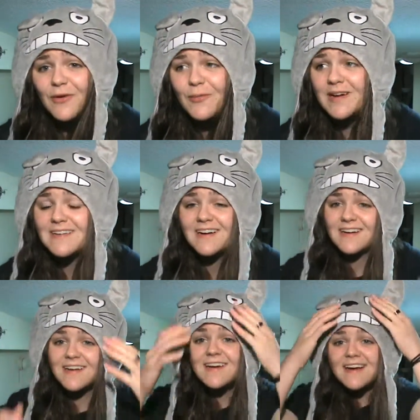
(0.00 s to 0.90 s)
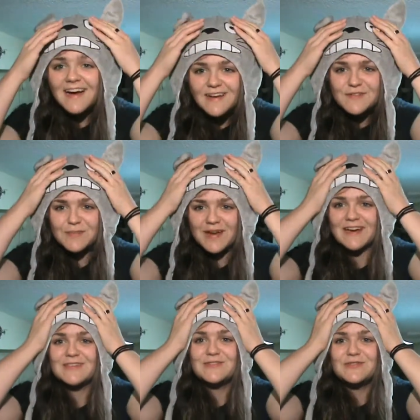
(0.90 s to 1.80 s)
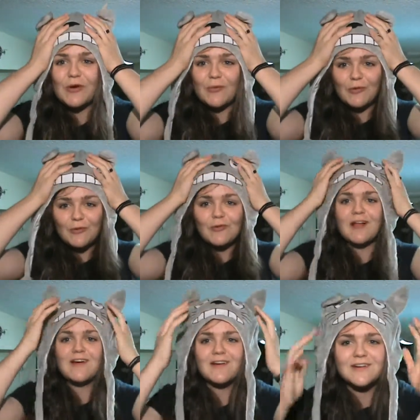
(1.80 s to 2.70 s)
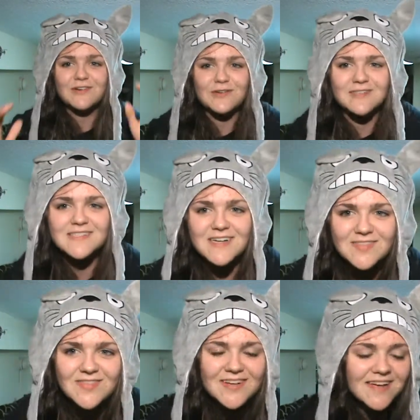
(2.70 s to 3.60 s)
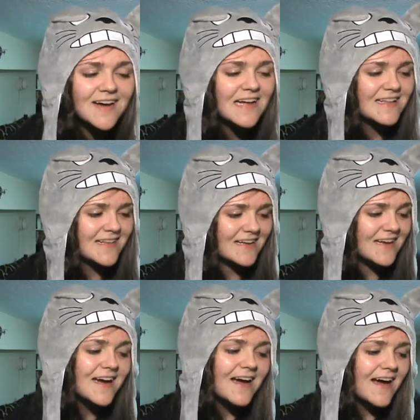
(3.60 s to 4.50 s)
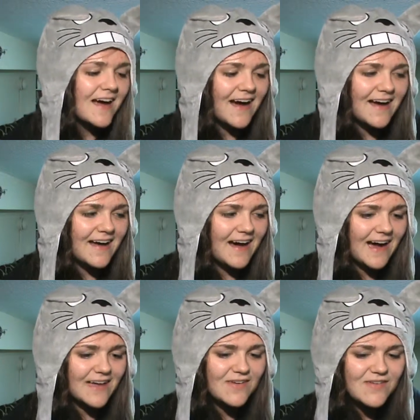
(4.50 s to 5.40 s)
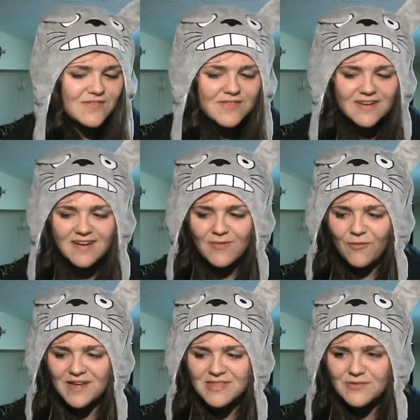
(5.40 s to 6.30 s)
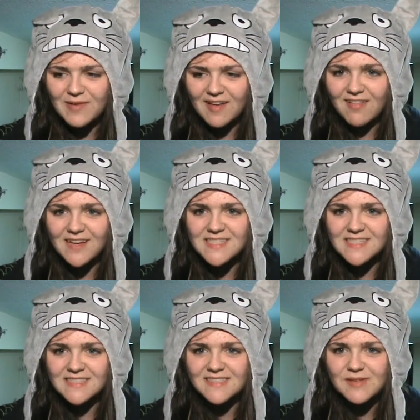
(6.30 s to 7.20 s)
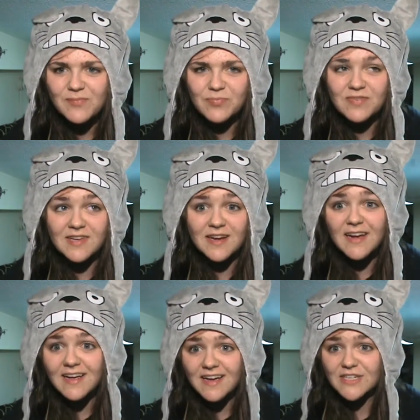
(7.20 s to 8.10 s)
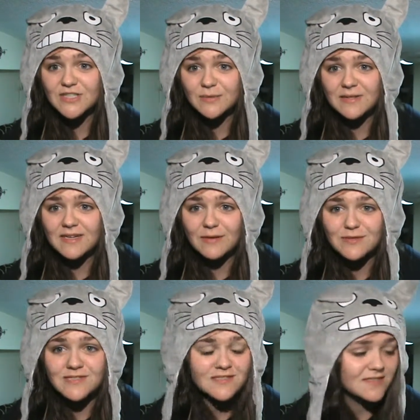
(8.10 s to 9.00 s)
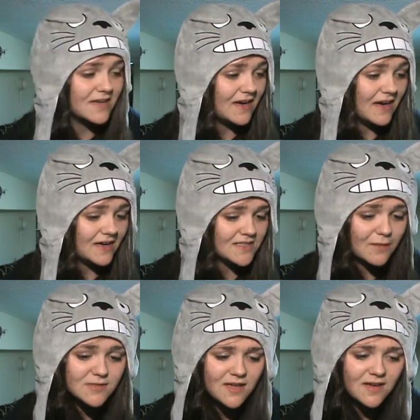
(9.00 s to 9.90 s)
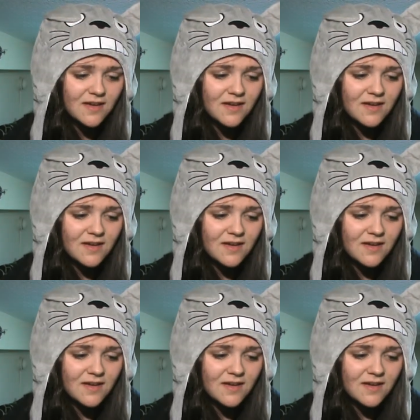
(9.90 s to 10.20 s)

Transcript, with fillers: Oh my god. I have to pack so, like, hardcore. It's not even funny. Like, I went through my closet today, actually, while I was. Because I was like,